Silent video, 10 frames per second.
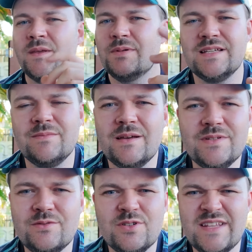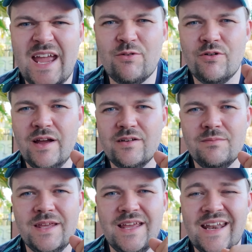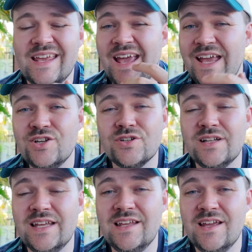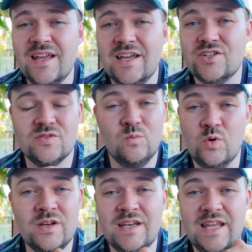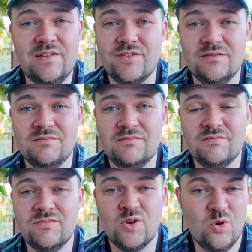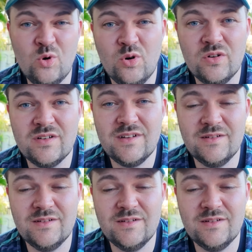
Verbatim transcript: but sometimes it would just error out on me, and occasionally it just wouldn't even record.